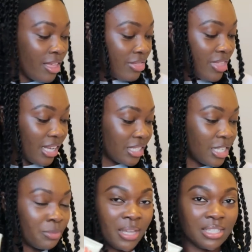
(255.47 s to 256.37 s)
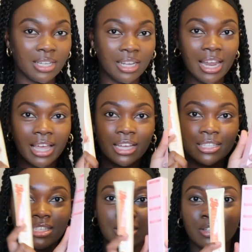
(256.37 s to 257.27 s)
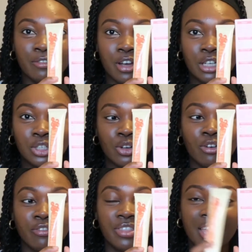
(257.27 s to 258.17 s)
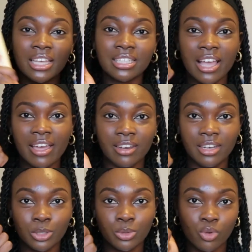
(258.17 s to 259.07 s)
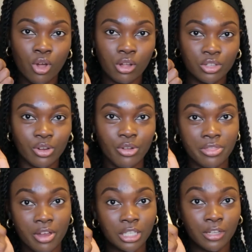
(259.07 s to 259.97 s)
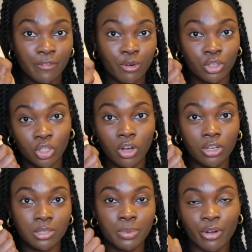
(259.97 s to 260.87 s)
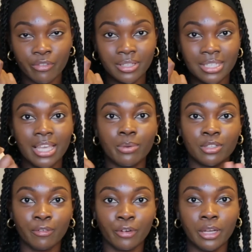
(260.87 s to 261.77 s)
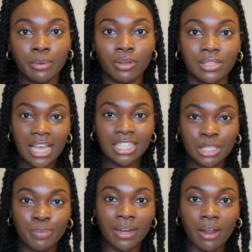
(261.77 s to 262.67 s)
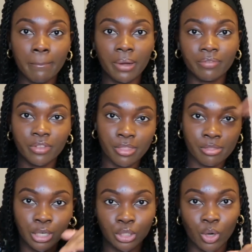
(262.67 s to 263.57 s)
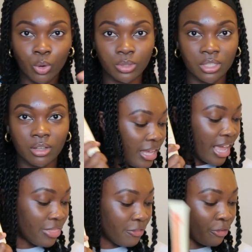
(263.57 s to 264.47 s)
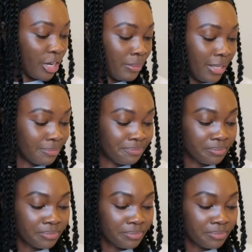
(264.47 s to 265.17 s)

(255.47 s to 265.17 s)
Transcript: This is basically like a sister version of this, and this was also $34, but obviously it was free because I spent above the threshold to get the freebie.